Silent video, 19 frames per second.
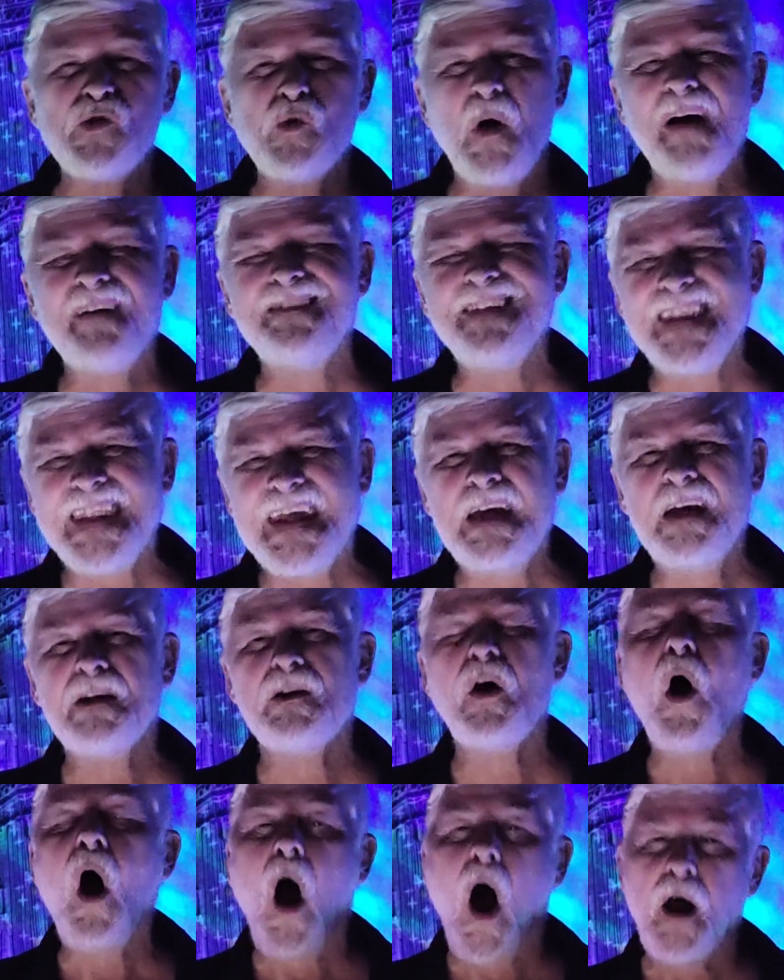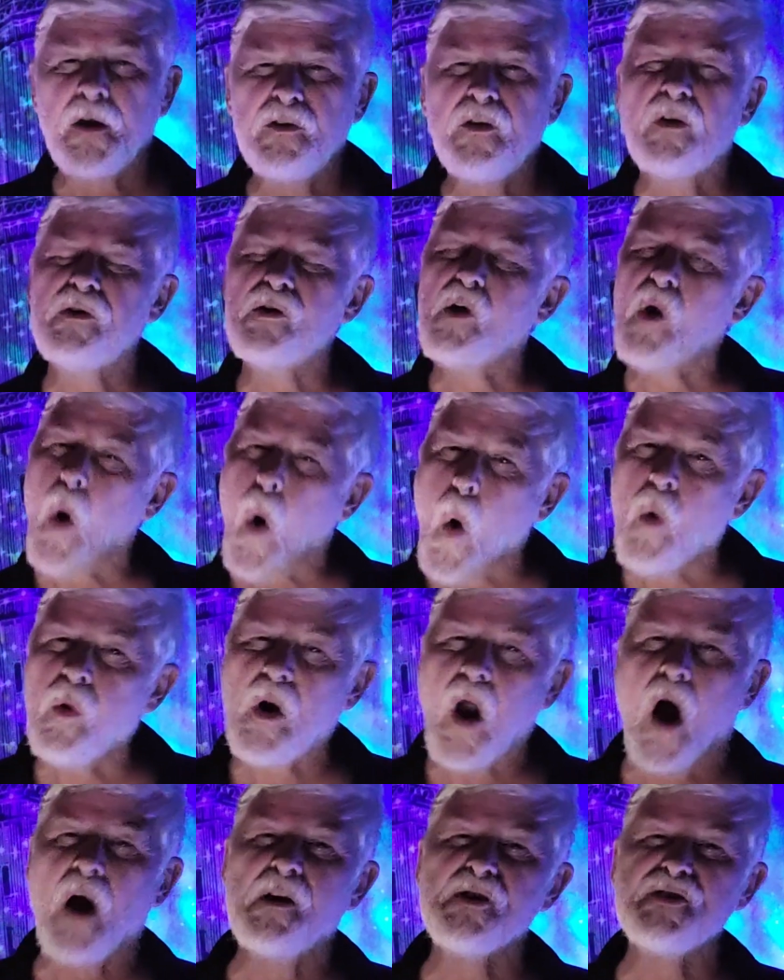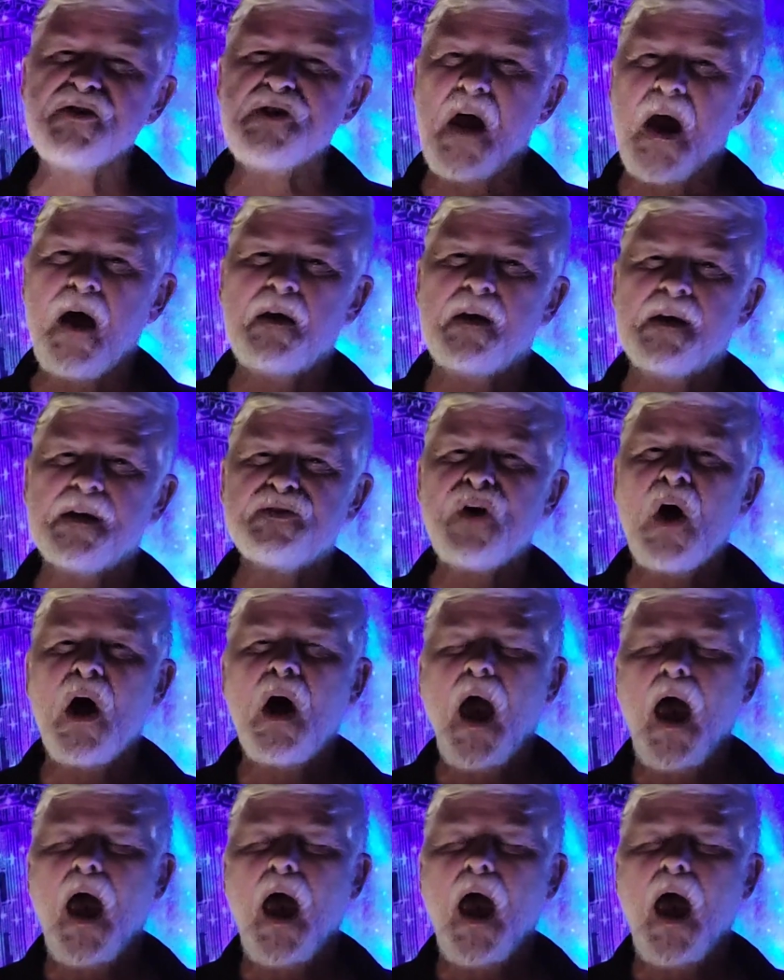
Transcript: You have leaned unto your own understandings.